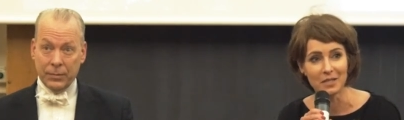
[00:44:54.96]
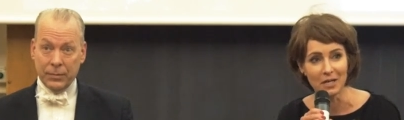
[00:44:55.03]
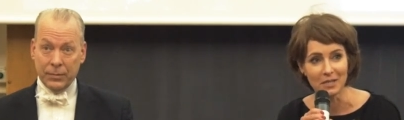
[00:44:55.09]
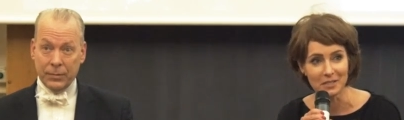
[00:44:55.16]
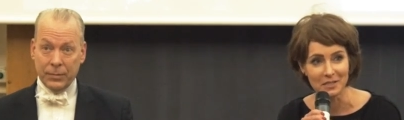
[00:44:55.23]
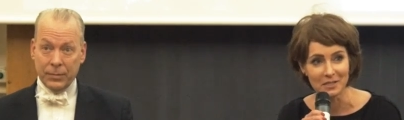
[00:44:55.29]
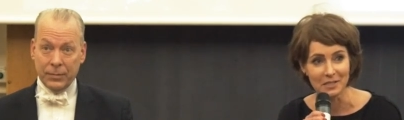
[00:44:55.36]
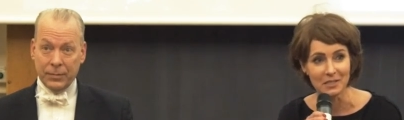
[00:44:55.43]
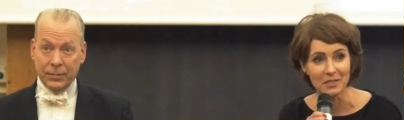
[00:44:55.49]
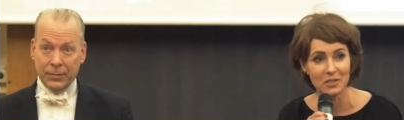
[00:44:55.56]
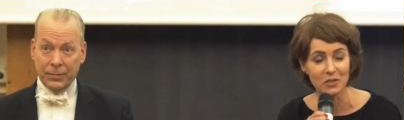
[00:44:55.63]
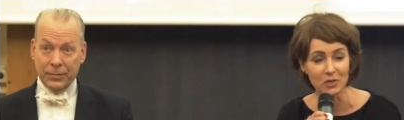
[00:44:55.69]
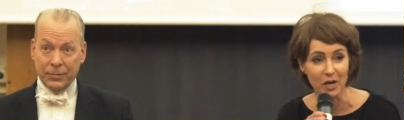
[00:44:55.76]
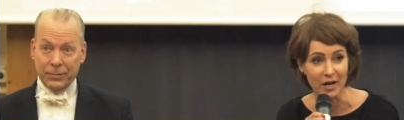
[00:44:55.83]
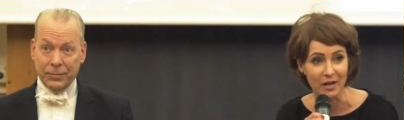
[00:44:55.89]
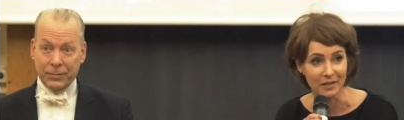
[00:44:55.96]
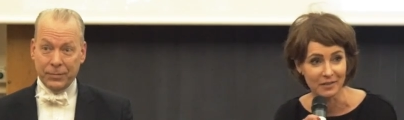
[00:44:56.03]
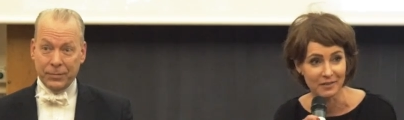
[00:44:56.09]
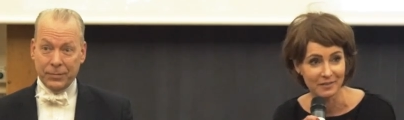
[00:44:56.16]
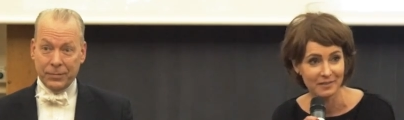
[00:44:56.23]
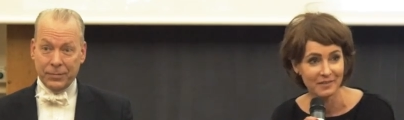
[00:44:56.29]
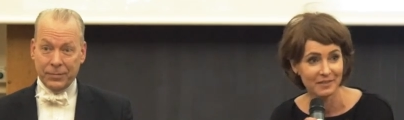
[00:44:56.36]
Speaker 1: Not the Shrag.
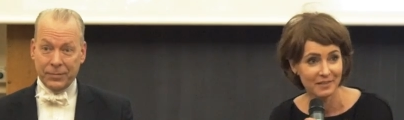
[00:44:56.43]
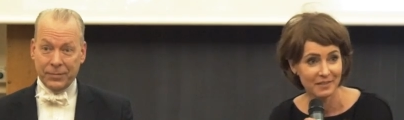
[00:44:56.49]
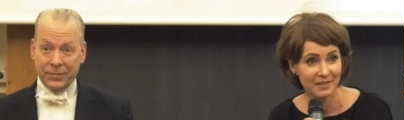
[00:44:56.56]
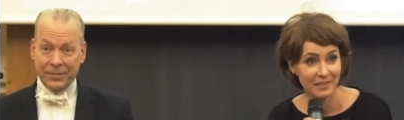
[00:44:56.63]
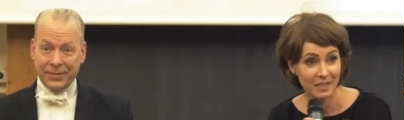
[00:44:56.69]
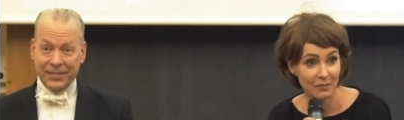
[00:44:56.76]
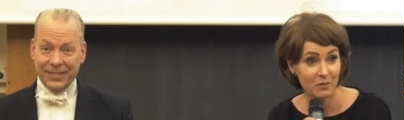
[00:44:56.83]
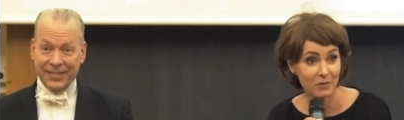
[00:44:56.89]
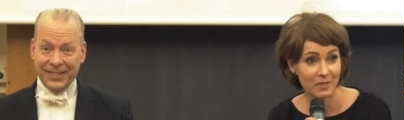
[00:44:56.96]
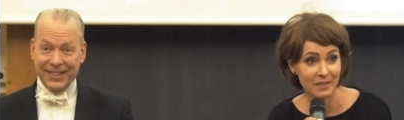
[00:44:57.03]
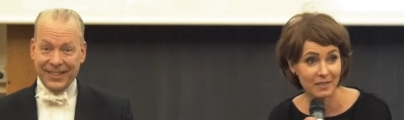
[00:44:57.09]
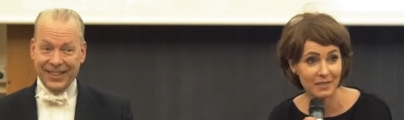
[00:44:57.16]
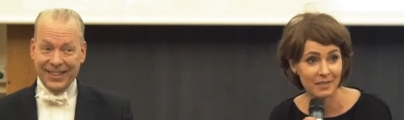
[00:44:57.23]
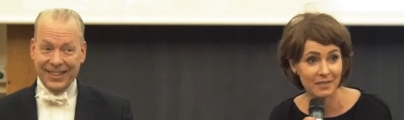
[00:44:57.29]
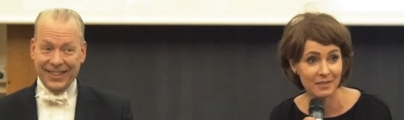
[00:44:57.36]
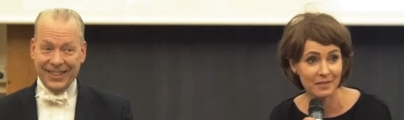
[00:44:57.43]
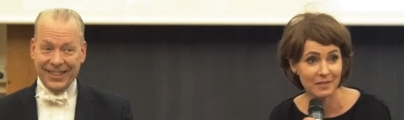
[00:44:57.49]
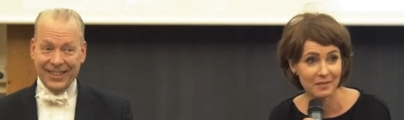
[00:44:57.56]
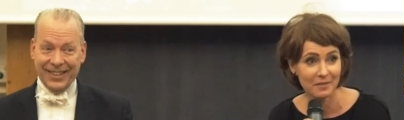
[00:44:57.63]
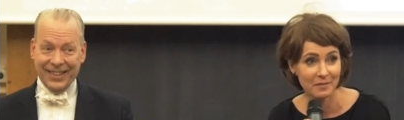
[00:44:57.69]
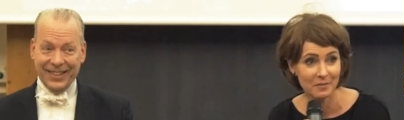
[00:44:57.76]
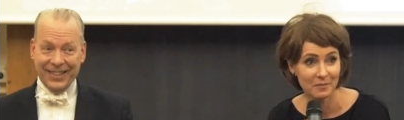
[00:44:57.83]
Have you seen this?
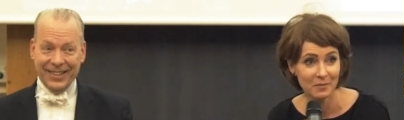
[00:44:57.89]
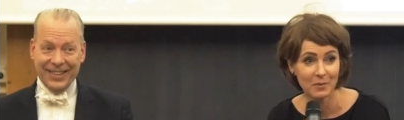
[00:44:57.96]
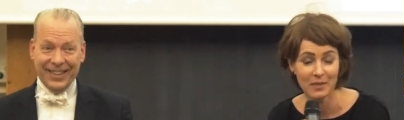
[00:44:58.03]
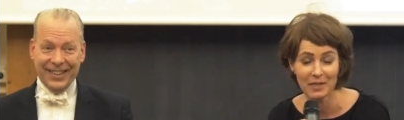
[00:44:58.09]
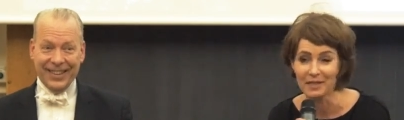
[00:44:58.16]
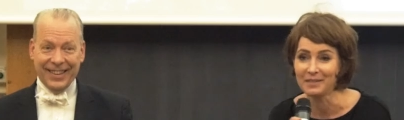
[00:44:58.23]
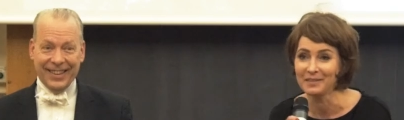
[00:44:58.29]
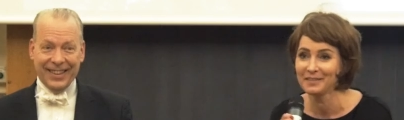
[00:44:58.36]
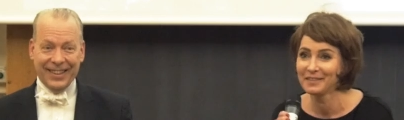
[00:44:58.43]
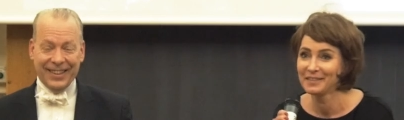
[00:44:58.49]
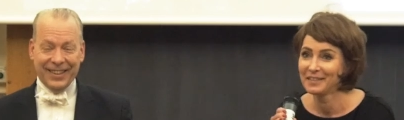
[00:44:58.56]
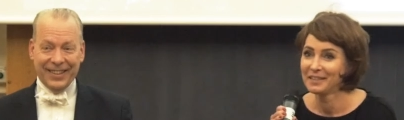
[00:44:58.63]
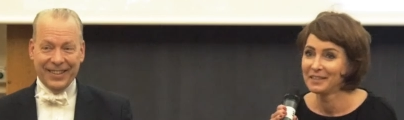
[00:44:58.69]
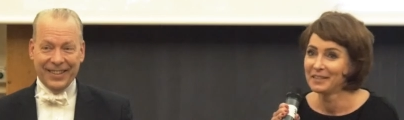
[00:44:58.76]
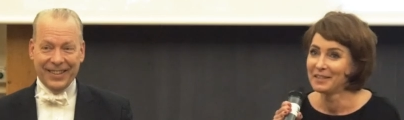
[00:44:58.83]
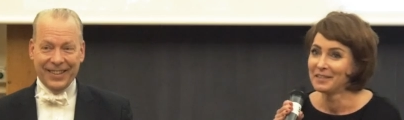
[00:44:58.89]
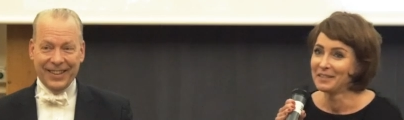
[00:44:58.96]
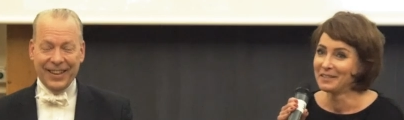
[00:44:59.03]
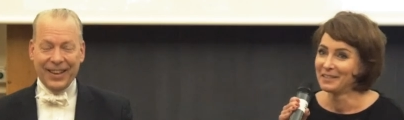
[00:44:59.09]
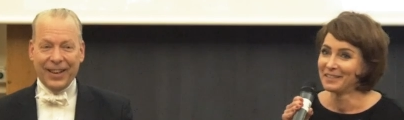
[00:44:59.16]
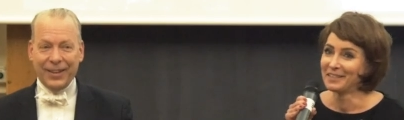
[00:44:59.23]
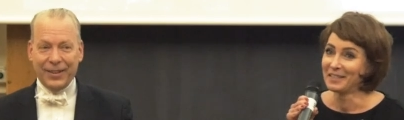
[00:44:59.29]
Okay.
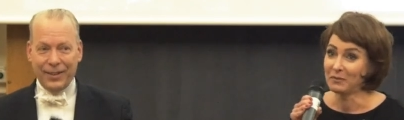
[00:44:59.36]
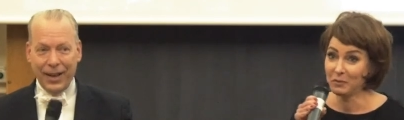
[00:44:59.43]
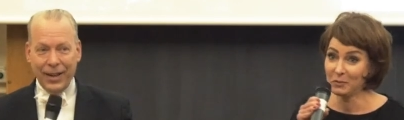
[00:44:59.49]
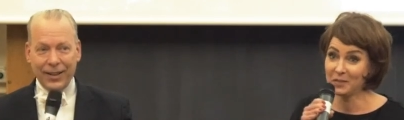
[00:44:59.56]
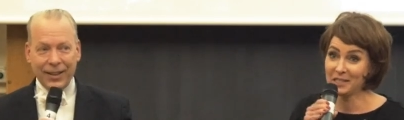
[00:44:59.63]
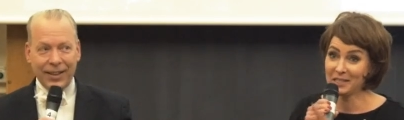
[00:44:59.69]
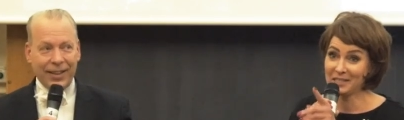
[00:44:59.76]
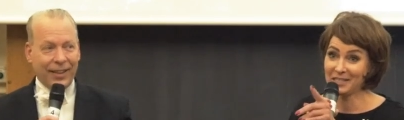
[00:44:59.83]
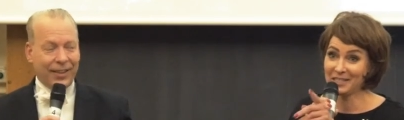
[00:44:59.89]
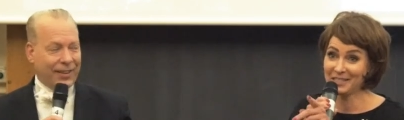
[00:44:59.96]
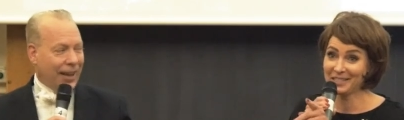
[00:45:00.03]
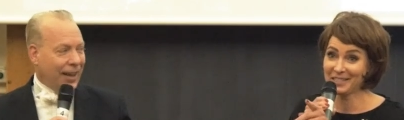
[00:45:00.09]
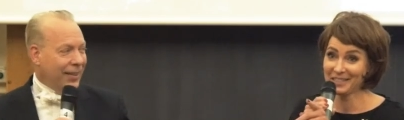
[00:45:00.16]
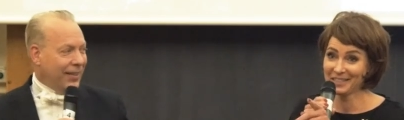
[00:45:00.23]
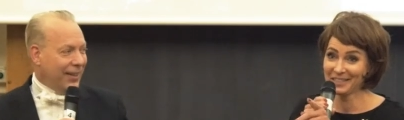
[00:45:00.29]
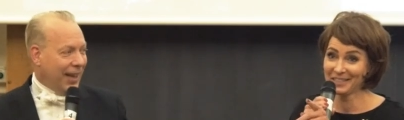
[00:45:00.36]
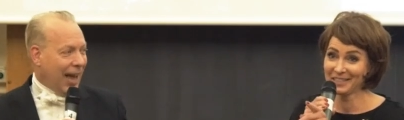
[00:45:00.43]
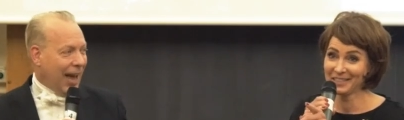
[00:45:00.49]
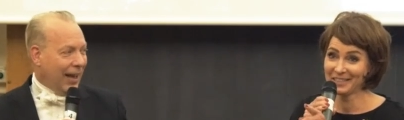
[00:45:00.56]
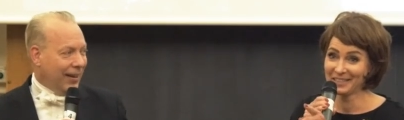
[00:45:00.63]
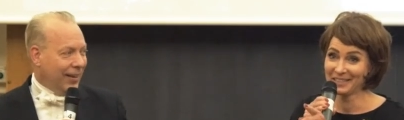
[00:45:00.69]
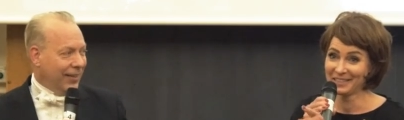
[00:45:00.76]
Have date you seen the, this? Date the
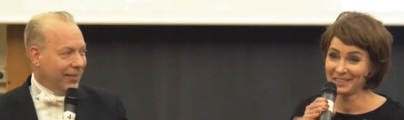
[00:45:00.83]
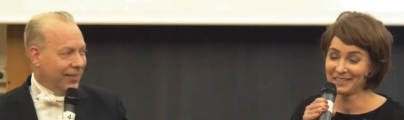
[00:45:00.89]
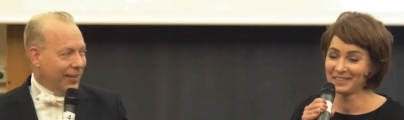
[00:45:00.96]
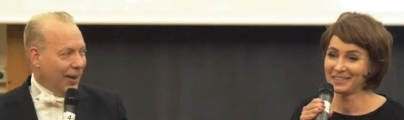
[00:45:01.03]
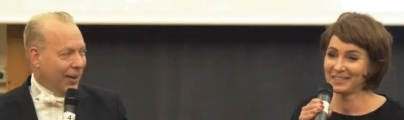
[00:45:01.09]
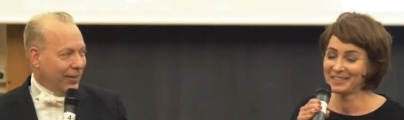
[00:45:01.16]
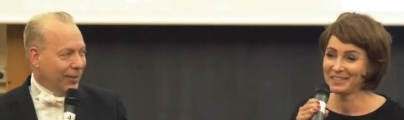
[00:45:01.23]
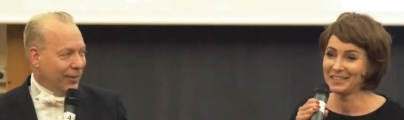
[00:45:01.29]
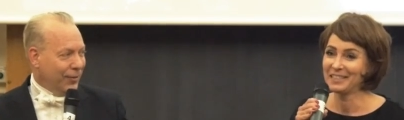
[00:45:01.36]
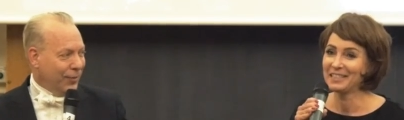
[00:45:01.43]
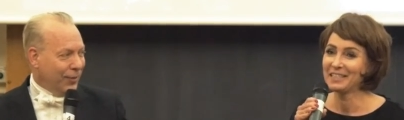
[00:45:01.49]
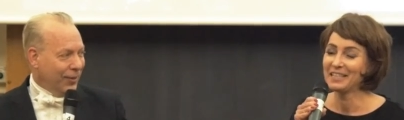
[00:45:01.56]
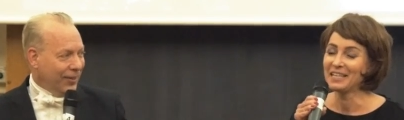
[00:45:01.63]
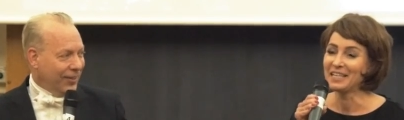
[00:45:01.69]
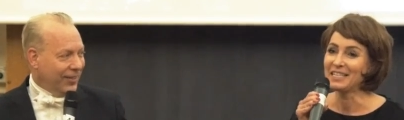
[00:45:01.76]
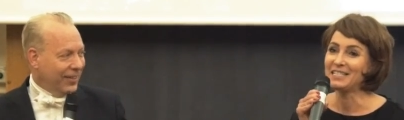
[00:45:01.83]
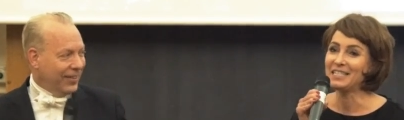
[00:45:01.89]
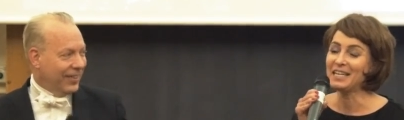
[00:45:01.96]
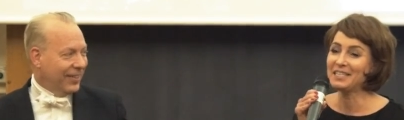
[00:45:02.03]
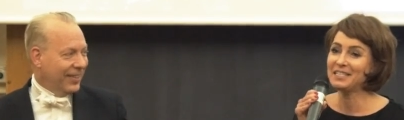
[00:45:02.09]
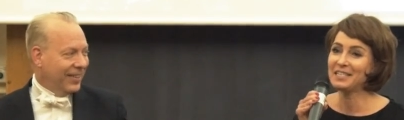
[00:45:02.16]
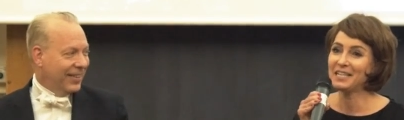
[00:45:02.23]
Speaker 2: atlas, not the shrug.
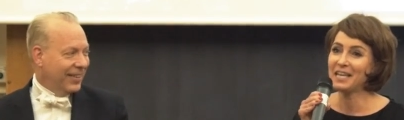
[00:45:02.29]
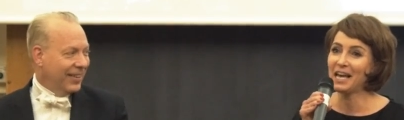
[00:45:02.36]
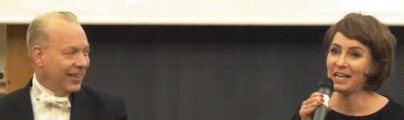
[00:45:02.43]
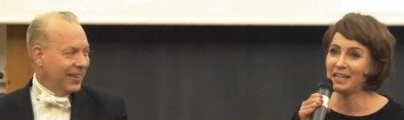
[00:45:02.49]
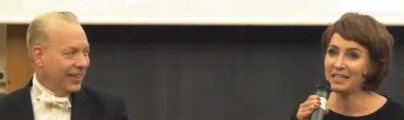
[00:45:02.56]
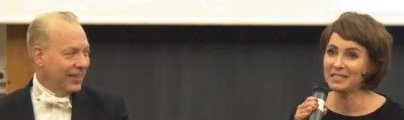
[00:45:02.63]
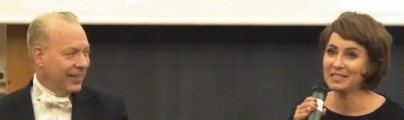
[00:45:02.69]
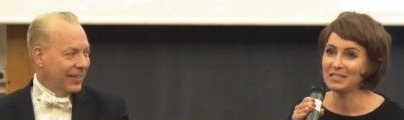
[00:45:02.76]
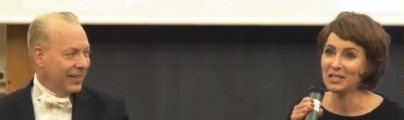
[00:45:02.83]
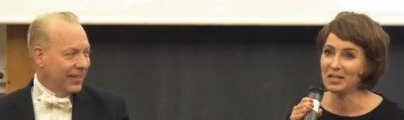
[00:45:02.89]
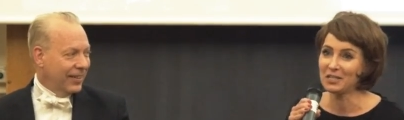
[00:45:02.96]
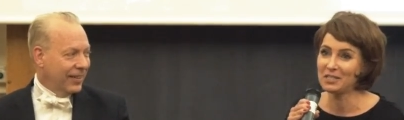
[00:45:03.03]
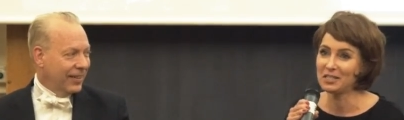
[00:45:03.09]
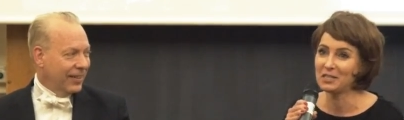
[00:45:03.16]
Speaker 1: Date the atlas, not